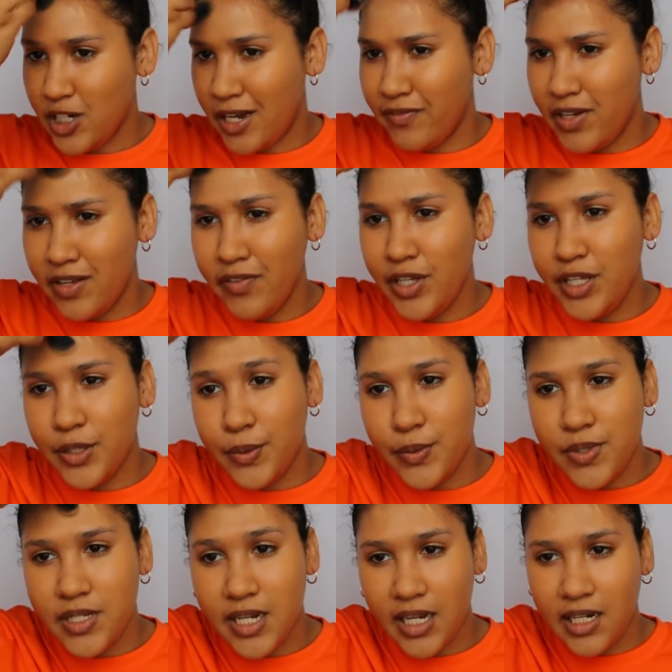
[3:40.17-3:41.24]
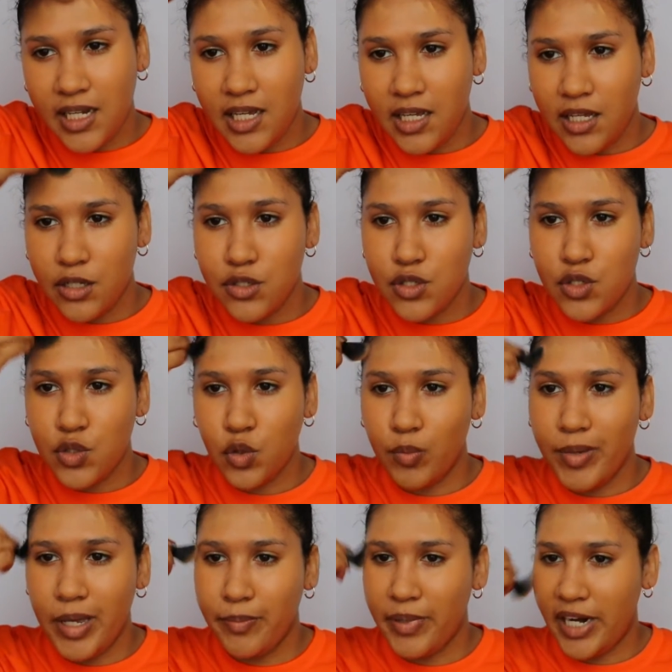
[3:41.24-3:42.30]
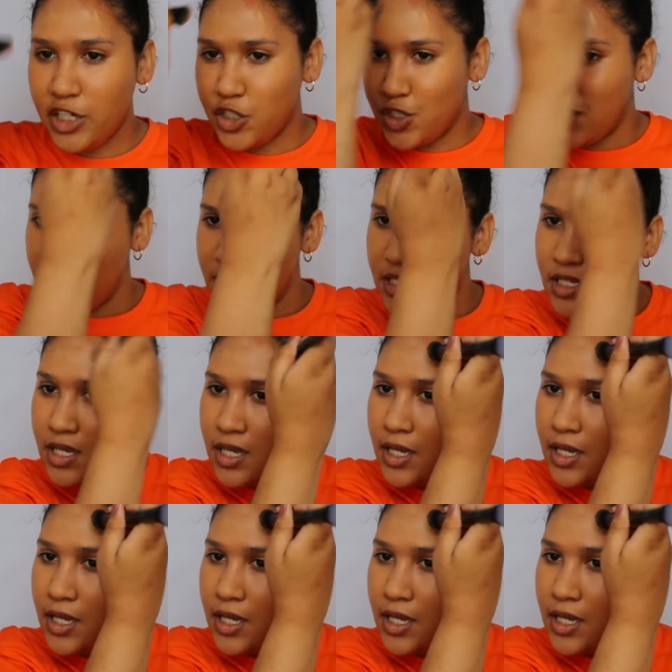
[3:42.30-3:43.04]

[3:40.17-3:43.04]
I've never used any Sorbet brushes